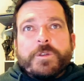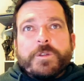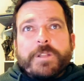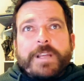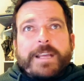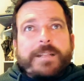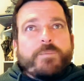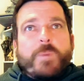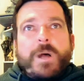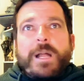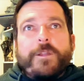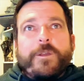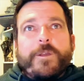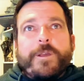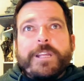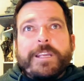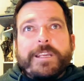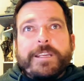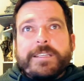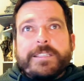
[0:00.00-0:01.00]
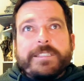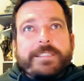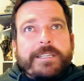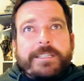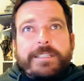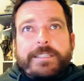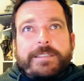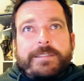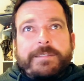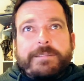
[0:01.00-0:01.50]
That's my learning, is
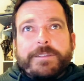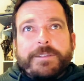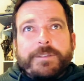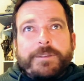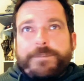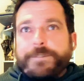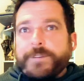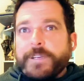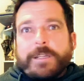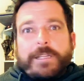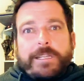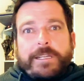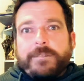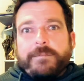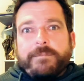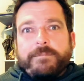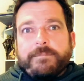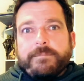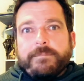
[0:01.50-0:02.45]
that you feel it.